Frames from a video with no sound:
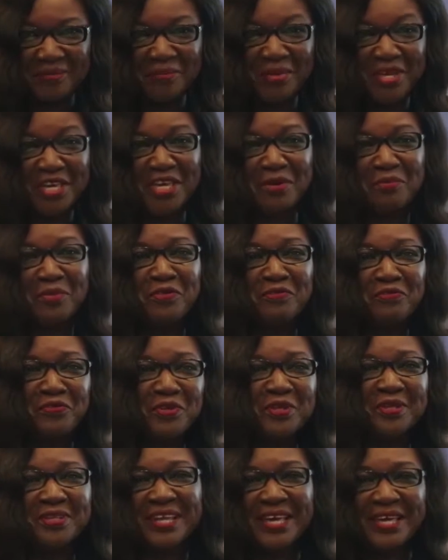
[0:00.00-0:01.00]
making me
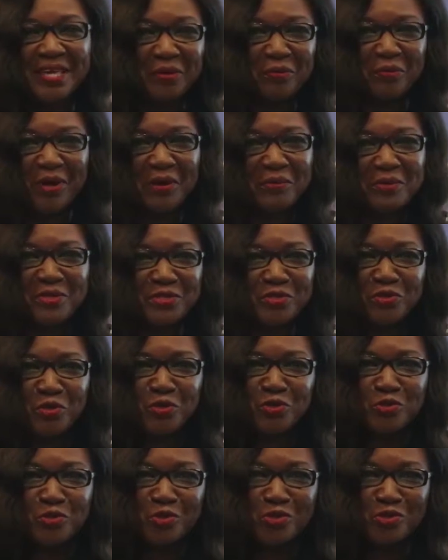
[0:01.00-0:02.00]
feel like I was
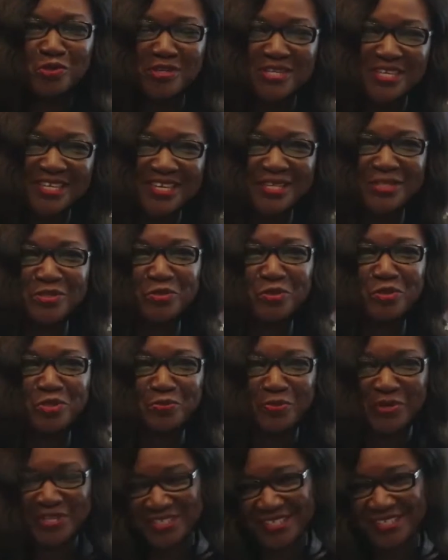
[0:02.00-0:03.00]
so, so unique and so
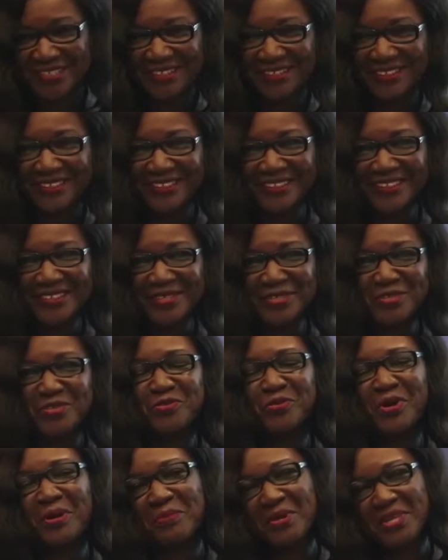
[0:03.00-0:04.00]
special.
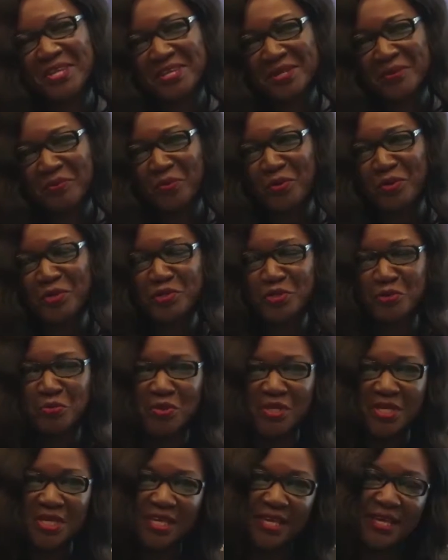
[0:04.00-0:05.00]
So I made the point to
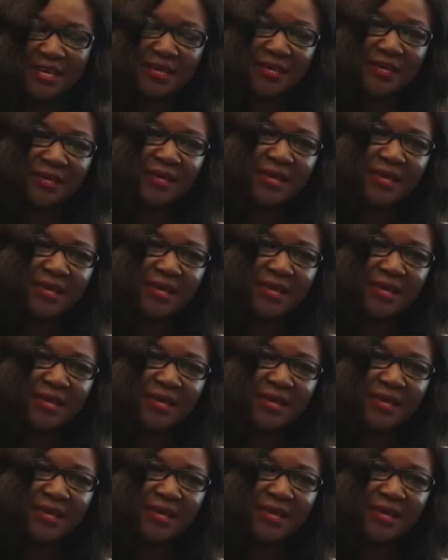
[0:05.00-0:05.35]
be here.